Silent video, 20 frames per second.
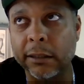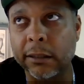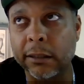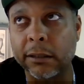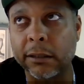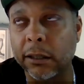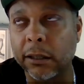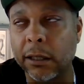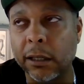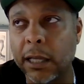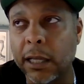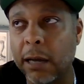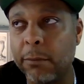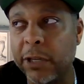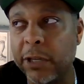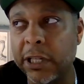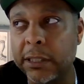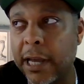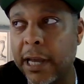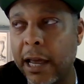to
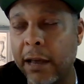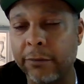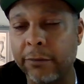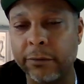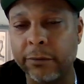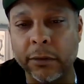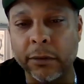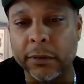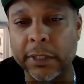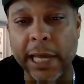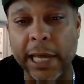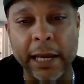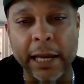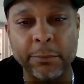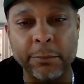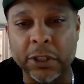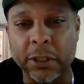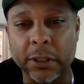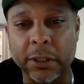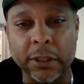Columbus, have
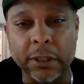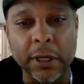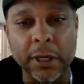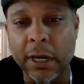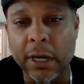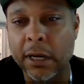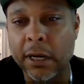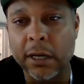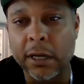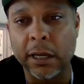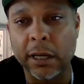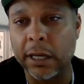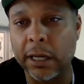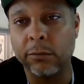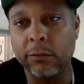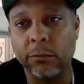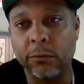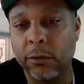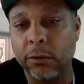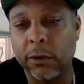tapes
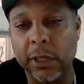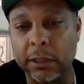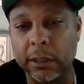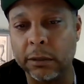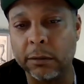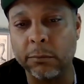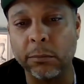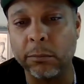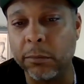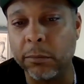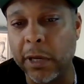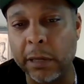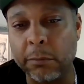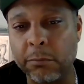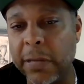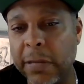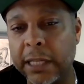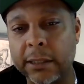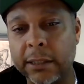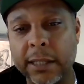and
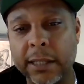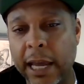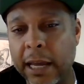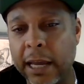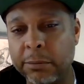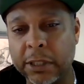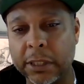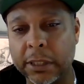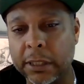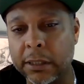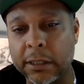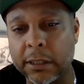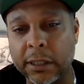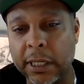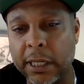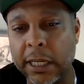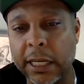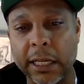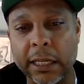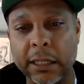mixtapes and
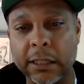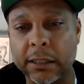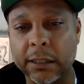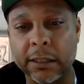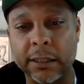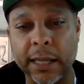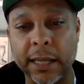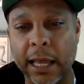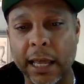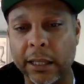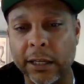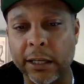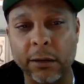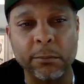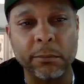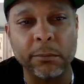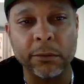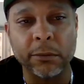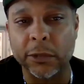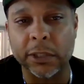CDs and selling
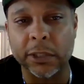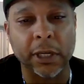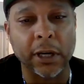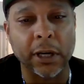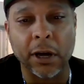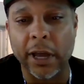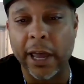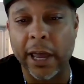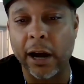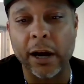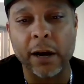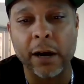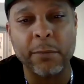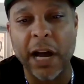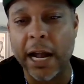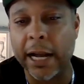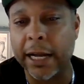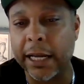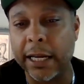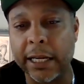them to
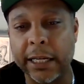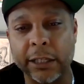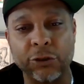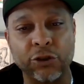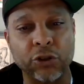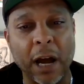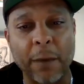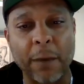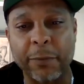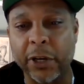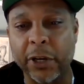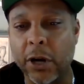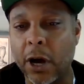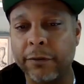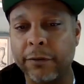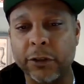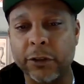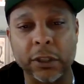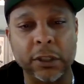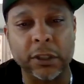everybody and dropping
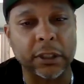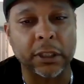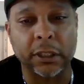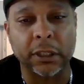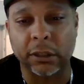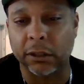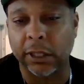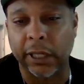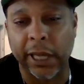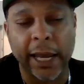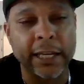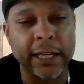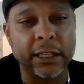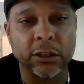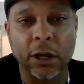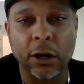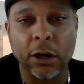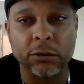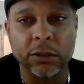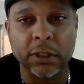off just
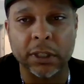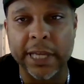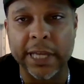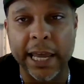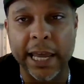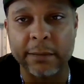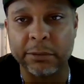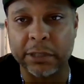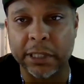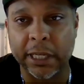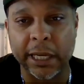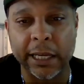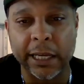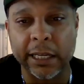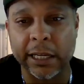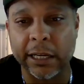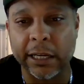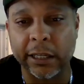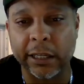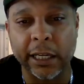caseloads of tapes,
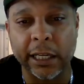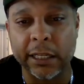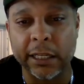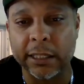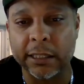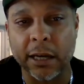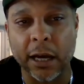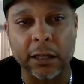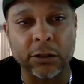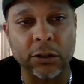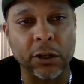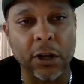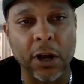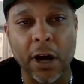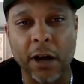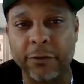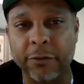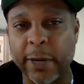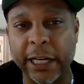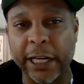getting his hustle
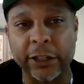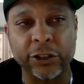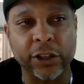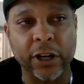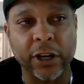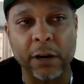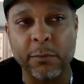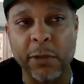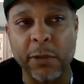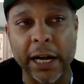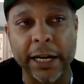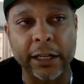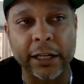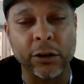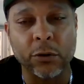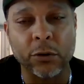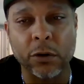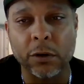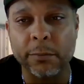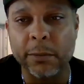off, making sure everybody
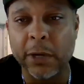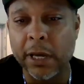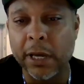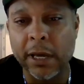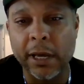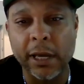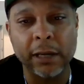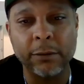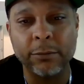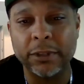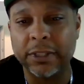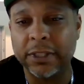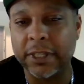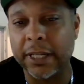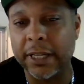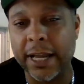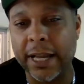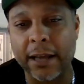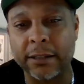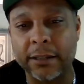knew him. He was
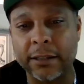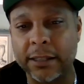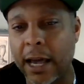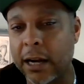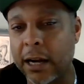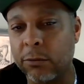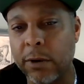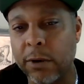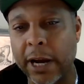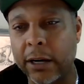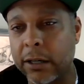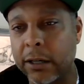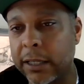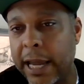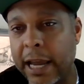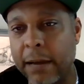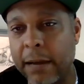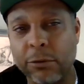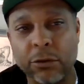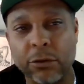sitting outside of record
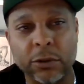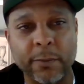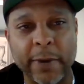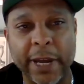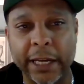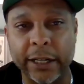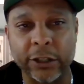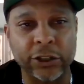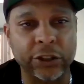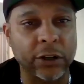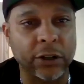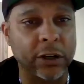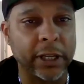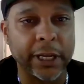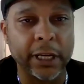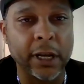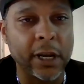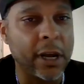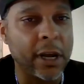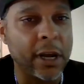labels, making sure that,